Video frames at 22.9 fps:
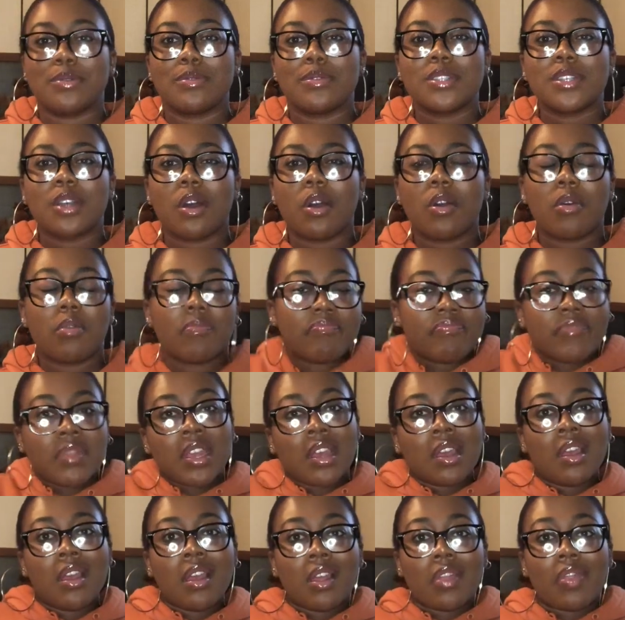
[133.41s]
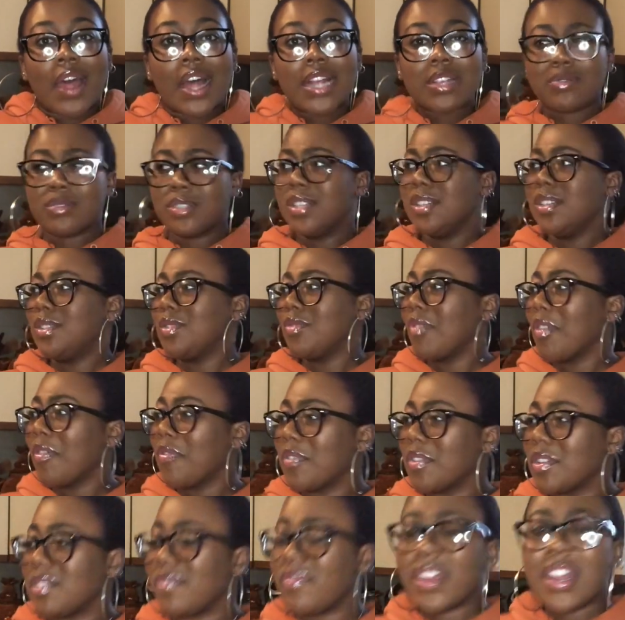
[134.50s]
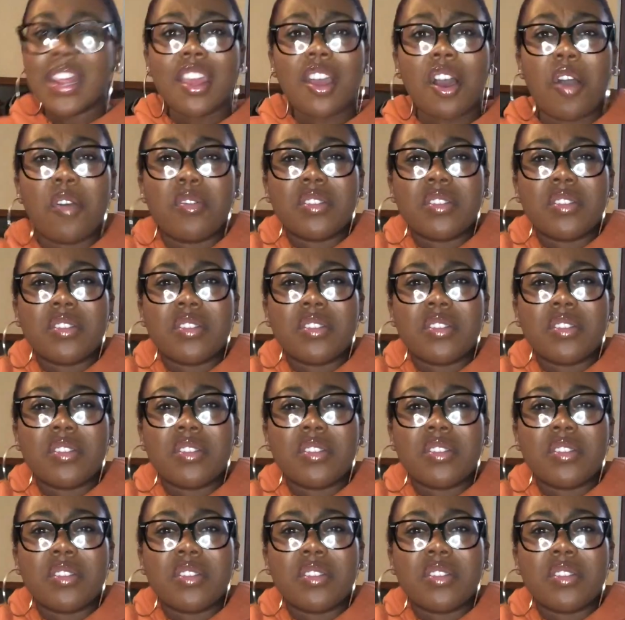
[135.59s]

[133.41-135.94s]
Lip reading: So that's what's in store for this video.